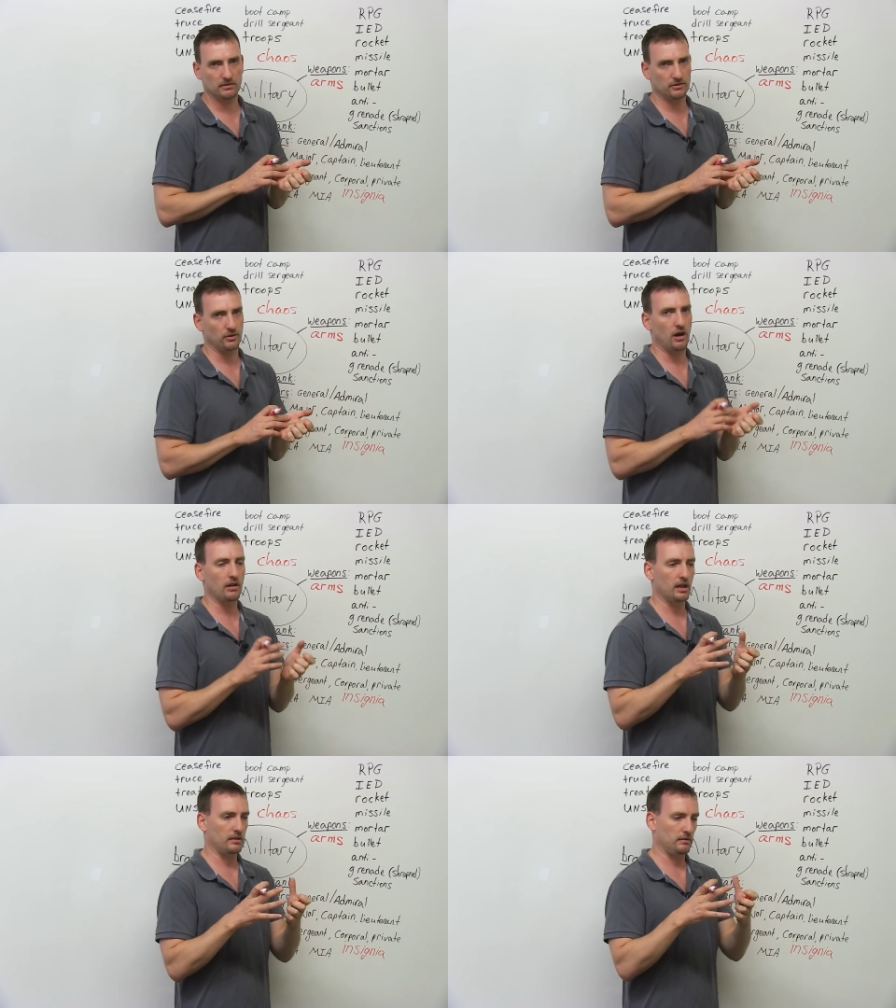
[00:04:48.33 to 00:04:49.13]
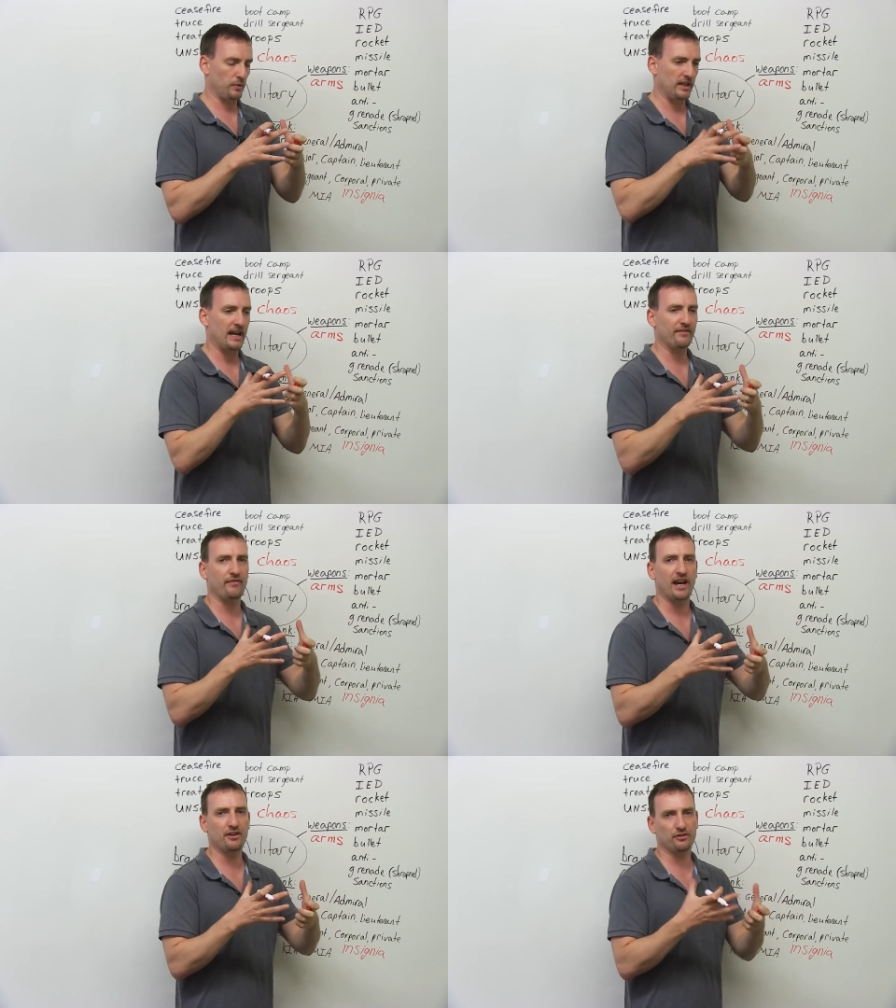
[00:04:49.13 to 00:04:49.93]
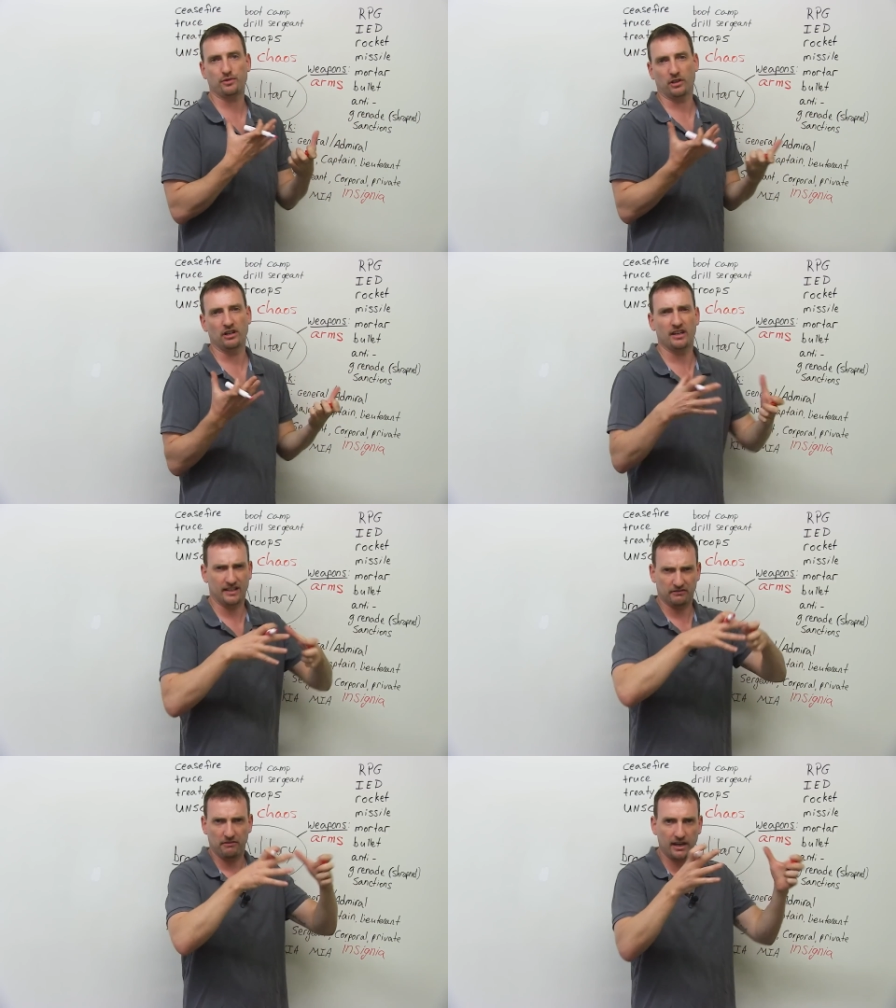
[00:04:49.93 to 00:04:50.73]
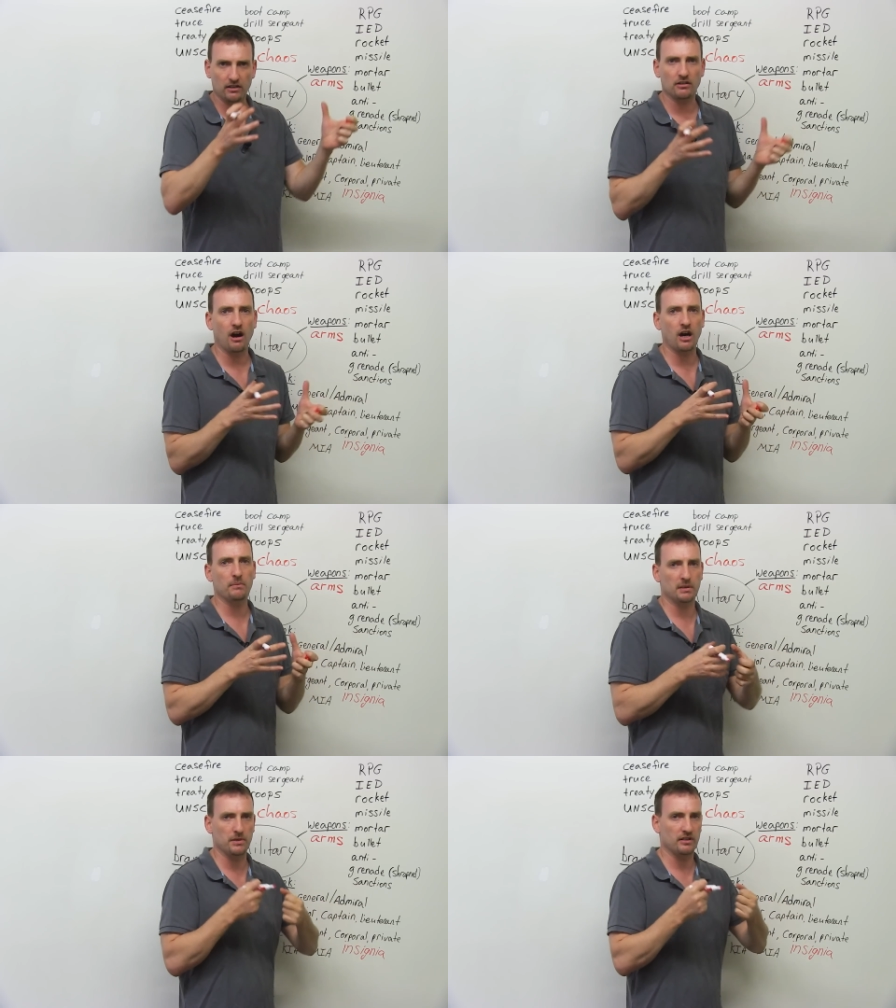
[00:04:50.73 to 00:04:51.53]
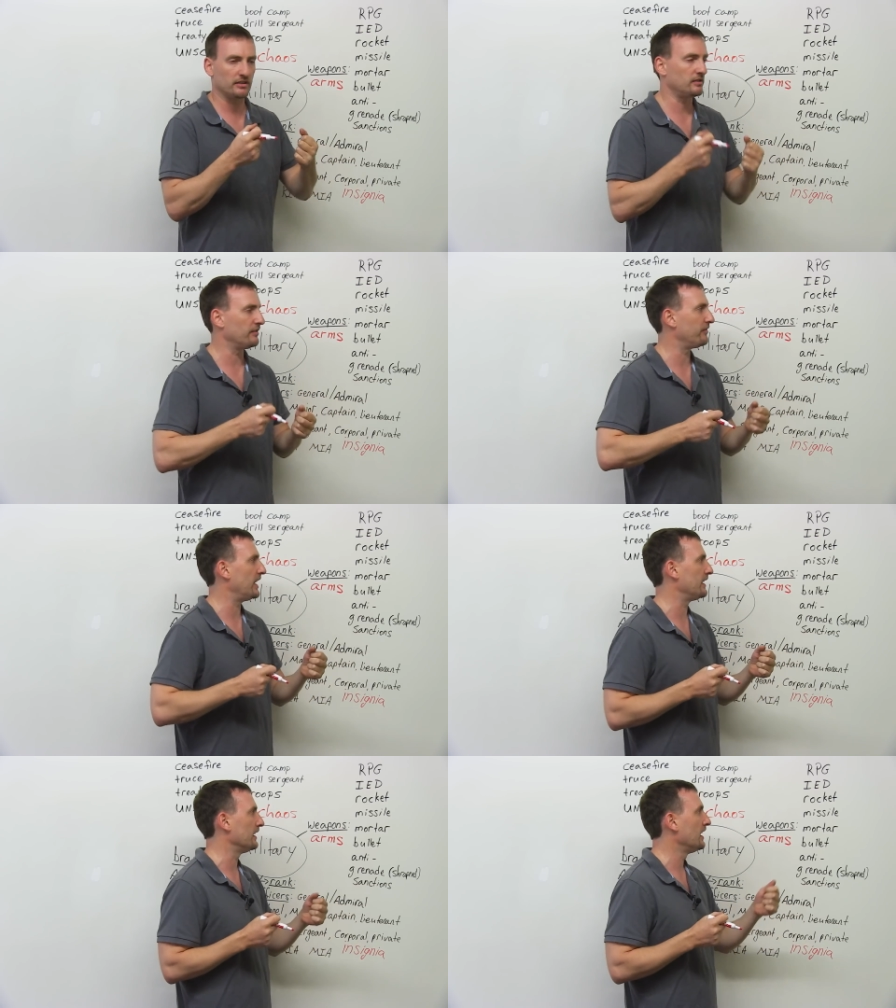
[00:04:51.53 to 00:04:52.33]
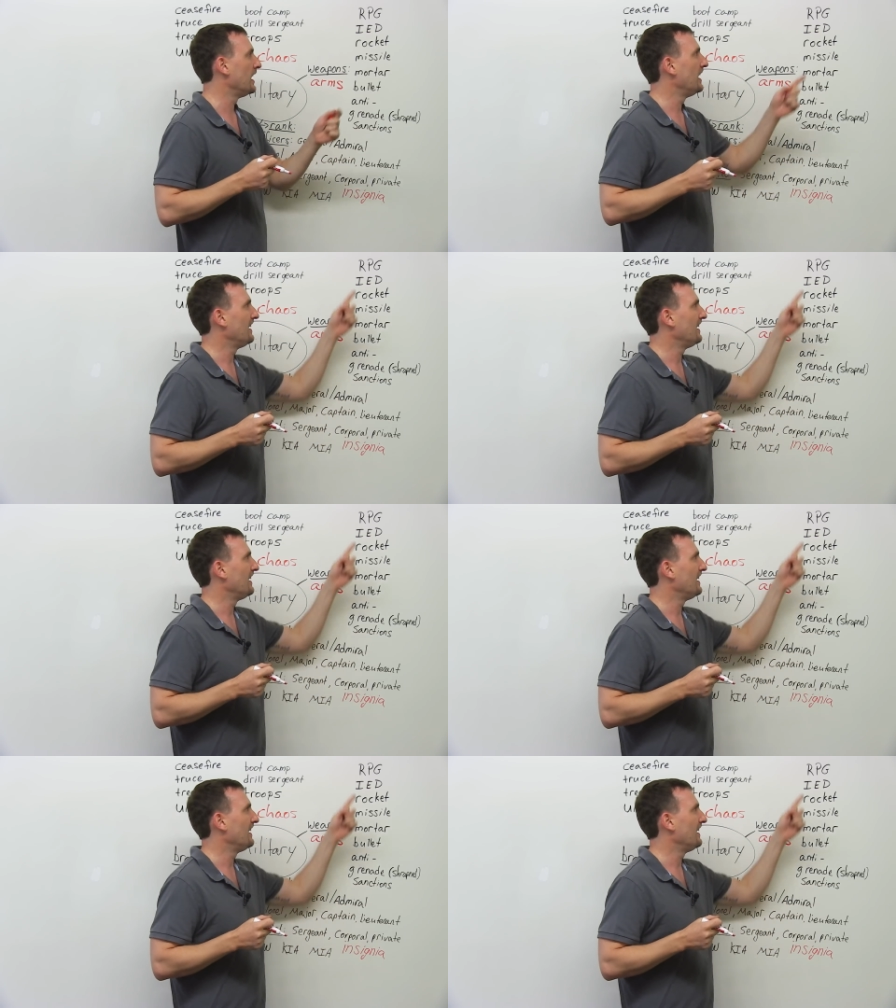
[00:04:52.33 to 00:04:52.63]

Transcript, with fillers: So like when you have fighters who are not in a regular army, but they're still fighting,